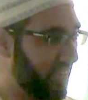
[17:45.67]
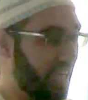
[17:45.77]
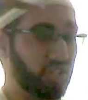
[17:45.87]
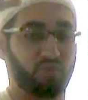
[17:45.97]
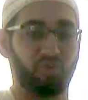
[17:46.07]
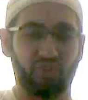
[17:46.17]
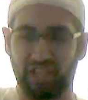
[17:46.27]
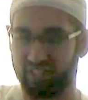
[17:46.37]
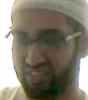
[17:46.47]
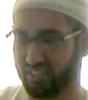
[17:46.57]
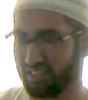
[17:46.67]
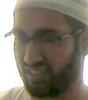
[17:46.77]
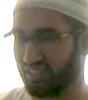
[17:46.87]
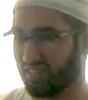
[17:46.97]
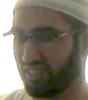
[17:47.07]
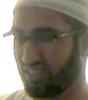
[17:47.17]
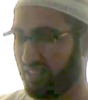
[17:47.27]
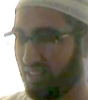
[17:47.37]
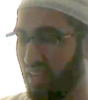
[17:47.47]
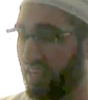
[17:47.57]
and just reflect.
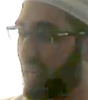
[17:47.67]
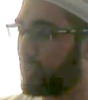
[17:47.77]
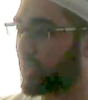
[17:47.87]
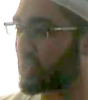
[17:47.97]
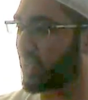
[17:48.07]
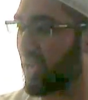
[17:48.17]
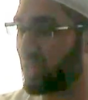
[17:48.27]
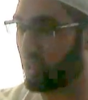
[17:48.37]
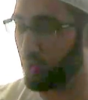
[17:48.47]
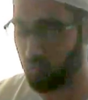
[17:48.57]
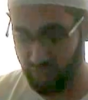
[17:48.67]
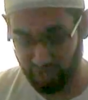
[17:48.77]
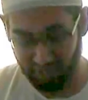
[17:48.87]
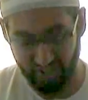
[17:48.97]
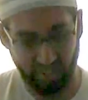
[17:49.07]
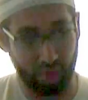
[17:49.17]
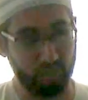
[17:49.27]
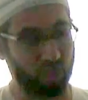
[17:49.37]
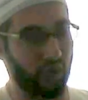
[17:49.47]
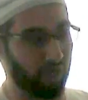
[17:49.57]
Again, because you can't do it when you're in the same
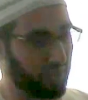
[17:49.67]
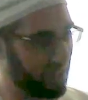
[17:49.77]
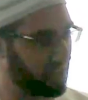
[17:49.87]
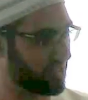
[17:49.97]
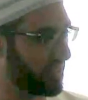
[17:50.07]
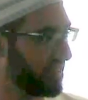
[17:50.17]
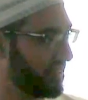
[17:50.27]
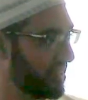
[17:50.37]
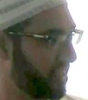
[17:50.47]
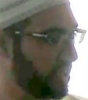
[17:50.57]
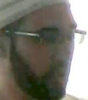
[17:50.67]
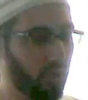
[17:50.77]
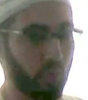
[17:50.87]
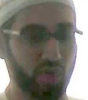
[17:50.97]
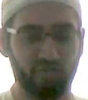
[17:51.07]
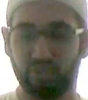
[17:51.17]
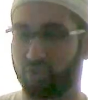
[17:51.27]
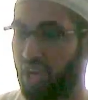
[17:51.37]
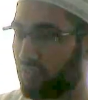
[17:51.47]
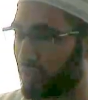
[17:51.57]
surroundings. You know, the word for a
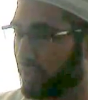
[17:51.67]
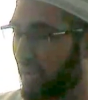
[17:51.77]
traveler